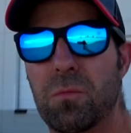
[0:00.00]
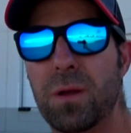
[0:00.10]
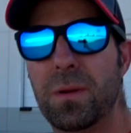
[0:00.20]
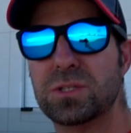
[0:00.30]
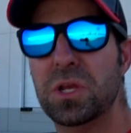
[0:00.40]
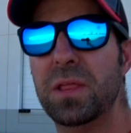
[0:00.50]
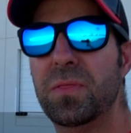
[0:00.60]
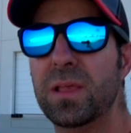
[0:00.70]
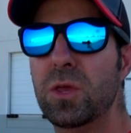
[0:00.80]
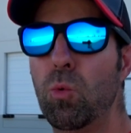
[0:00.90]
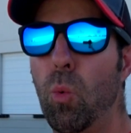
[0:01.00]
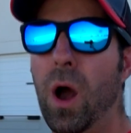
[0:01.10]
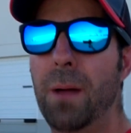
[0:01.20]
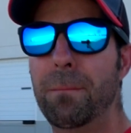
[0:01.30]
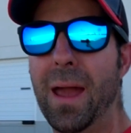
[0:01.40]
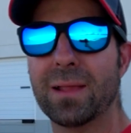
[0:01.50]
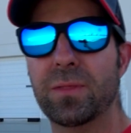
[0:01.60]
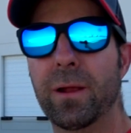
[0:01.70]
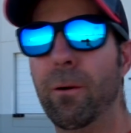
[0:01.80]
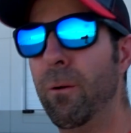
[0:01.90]
pretty much anything you want back
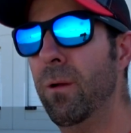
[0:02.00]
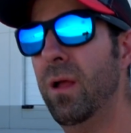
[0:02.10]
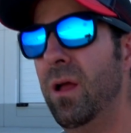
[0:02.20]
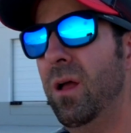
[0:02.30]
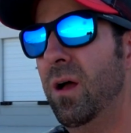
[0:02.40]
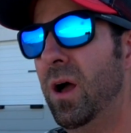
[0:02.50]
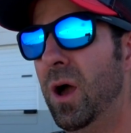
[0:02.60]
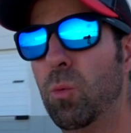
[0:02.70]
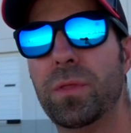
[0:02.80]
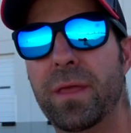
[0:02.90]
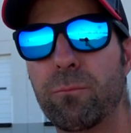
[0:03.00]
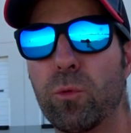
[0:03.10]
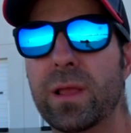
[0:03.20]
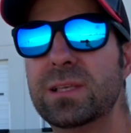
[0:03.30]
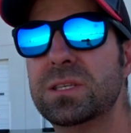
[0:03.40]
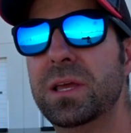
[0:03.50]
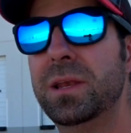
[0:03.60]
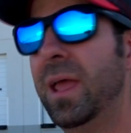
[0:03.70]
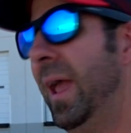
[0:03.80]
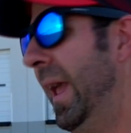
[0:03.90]
there within
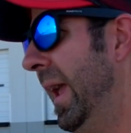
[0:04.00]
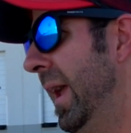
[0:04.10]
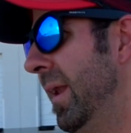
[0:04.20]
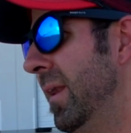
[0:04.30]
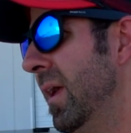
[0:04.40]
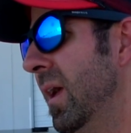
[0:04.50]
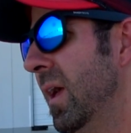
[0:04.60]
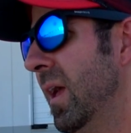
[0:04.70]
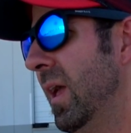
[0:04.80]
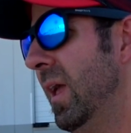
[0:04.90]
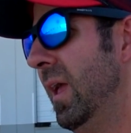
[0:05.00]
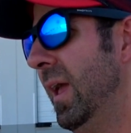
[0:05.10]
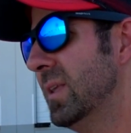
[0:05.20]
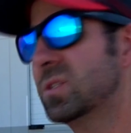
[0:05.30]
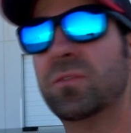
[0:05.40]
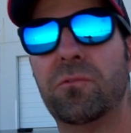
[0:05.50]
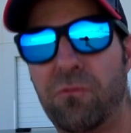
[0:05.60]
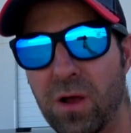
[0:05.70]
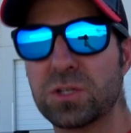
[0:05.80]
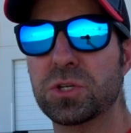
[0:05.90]
reason, and it's
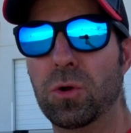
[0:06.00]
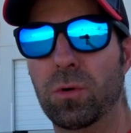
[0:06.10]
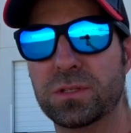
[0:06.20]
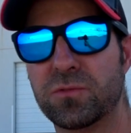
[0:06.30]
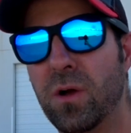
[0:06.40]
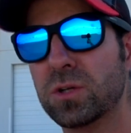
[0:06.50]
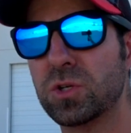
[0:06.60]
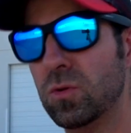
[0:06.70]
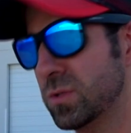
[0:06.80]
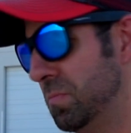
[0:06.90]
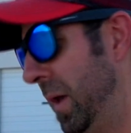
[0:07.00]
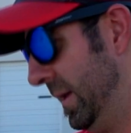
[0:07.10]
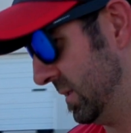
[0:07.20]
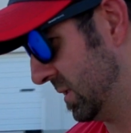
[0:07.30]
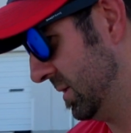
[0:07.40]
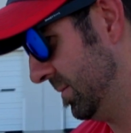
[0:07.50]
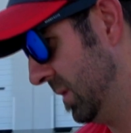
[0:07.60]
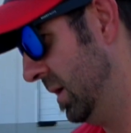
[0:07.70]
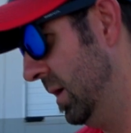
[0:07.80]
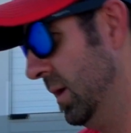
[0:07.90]
functional. It's functional space.
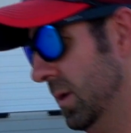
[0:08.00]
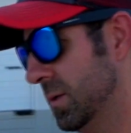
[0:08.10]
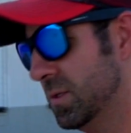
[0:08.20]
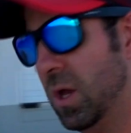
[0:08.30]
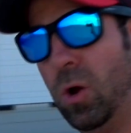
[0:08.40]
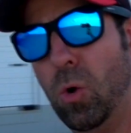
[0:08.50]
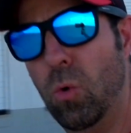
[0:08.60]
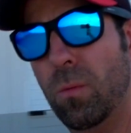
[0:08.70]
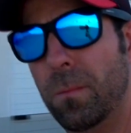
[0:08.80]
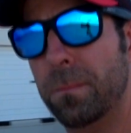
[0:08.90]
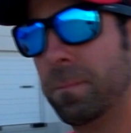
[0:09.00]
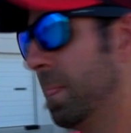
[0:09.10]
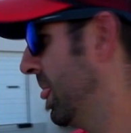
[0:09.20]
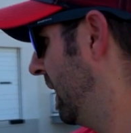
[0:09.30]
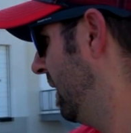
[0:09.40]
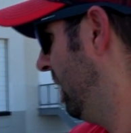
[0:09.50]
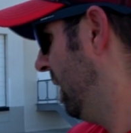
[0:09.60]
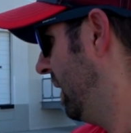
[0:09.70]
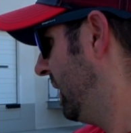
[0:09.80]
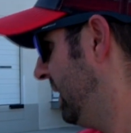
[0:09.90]
So
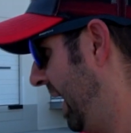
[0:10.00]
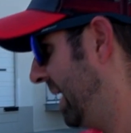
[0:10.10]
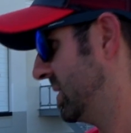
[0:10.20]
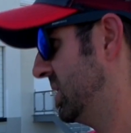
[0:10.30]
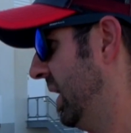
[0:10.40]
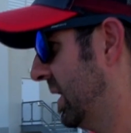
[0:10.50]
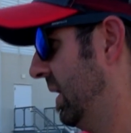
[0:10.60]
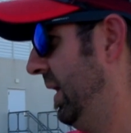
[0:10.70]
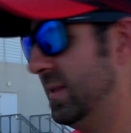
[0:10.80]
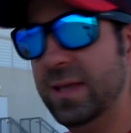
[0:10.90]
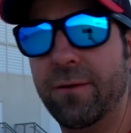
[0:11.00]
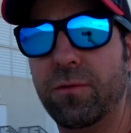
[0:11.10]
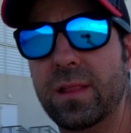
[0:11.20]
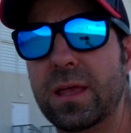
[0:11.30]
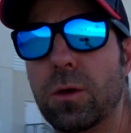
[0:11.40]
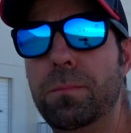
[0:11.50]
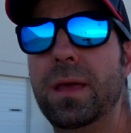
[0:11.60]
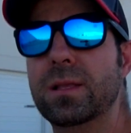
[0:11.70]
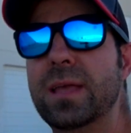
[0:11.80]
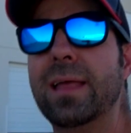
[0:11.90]
yes, it definitely could
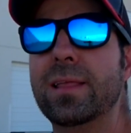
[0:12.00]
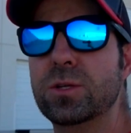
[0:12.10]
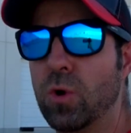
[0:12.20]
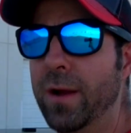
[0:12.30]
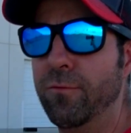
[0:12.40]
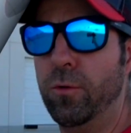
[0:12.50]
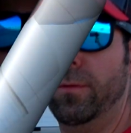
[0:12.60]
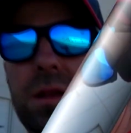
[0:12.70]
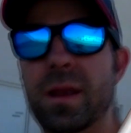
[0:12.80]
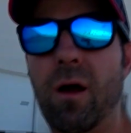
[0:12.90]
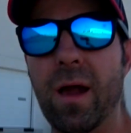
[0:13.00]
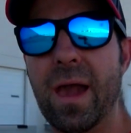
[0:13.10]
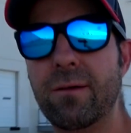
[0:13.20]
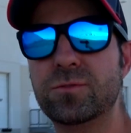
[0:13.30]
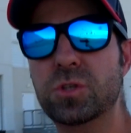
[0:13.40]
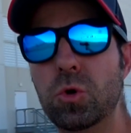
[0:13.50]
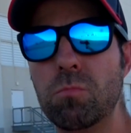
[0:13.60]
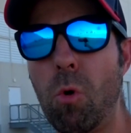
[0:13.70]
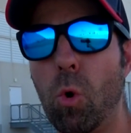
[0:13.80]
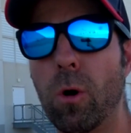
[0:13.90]
be a daily driver. Now I have 2
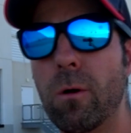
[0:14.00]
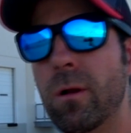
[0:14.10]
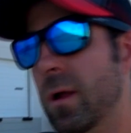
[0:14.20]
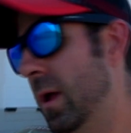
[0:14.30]
more